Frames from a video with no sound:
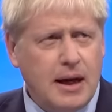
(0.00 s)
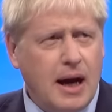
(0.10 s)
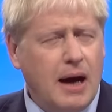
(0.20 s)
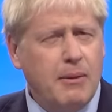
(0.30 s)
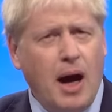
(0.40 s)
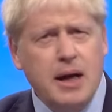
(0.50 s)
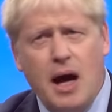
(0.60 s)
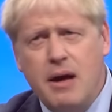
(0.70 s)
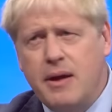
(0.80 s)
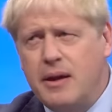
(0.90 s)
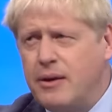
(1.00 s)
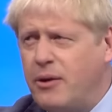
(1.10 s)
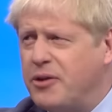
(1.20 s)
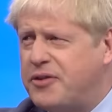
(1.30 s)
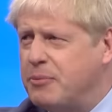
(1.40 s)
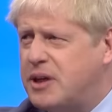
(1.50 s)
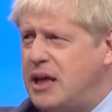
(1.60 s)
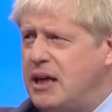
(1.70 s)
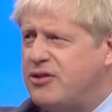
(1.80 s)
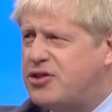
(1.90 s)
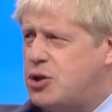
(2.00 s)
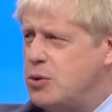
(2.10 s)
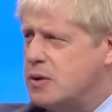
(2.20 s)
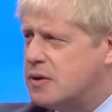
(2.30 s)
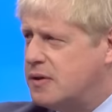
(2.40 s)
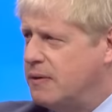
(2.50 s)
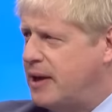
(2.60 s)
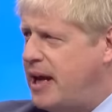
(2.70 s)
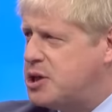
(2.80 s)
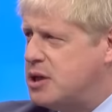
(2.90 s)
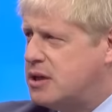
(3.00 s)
And I know that there are some keen students of alleged